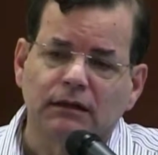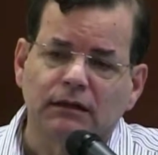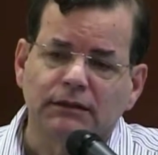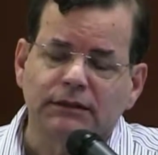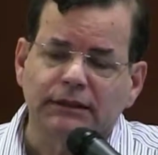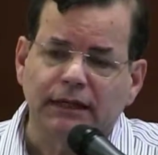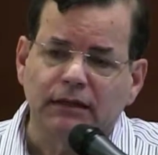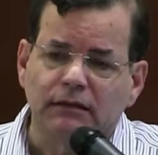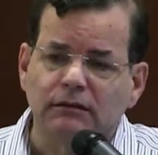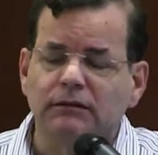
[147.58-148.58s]

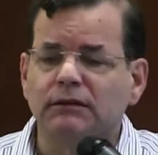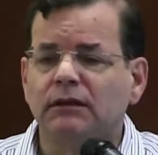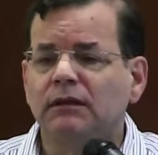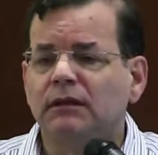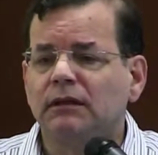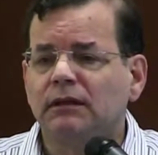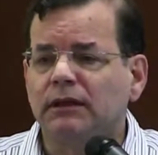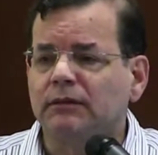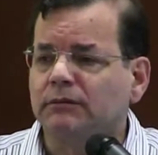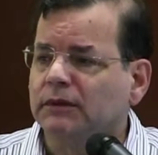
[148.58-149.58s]
cells
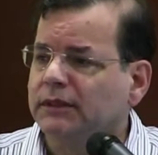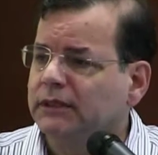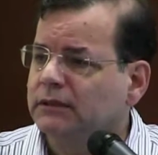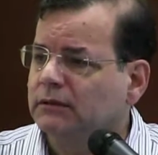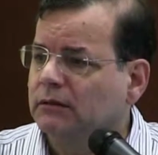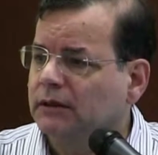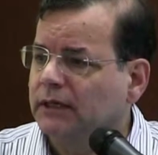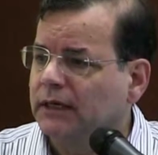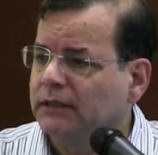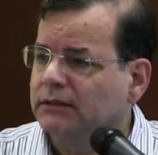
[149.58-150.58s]
that release all
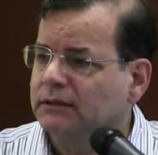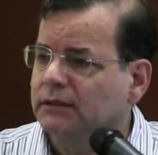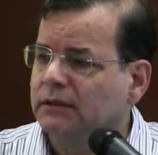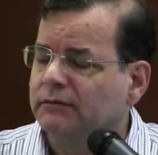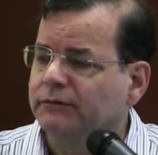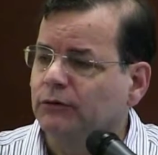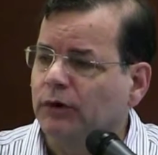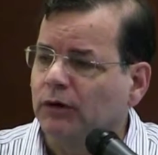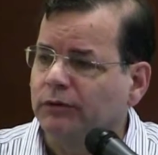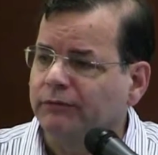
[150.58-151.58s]
kinds of
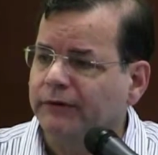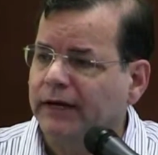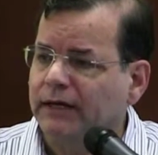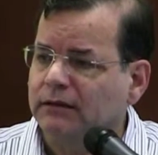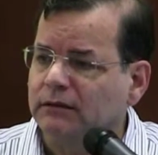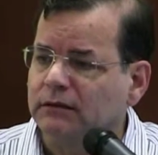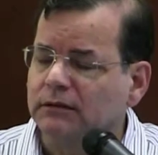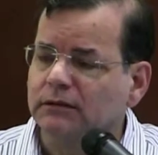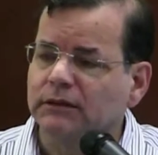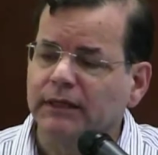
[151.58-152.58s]
growth
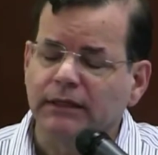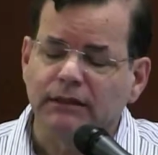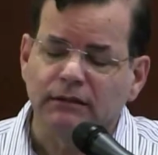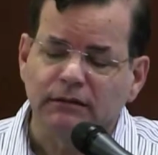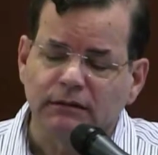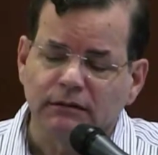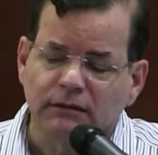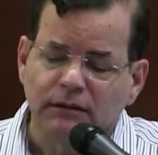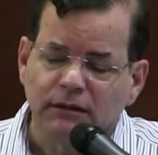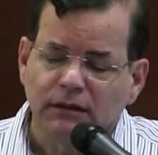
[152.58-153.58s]
factors and
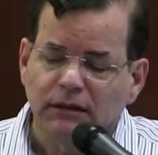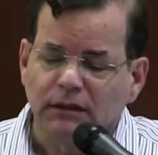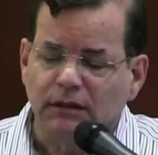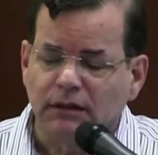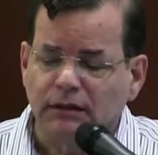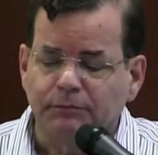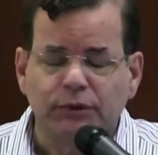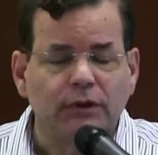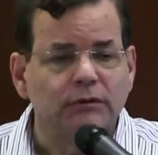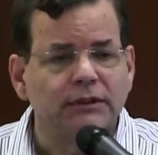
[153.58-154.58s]

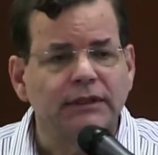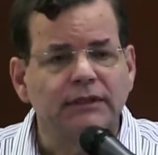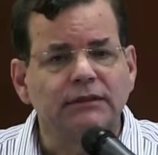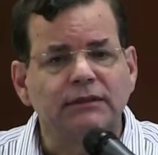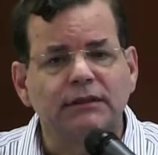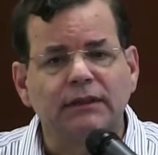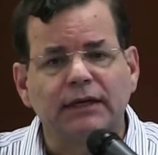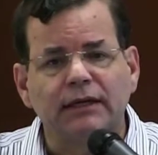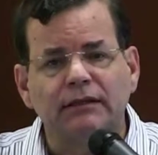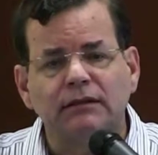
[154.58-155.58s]
proteins
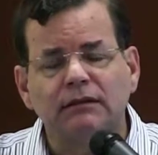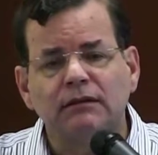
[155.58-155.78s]
that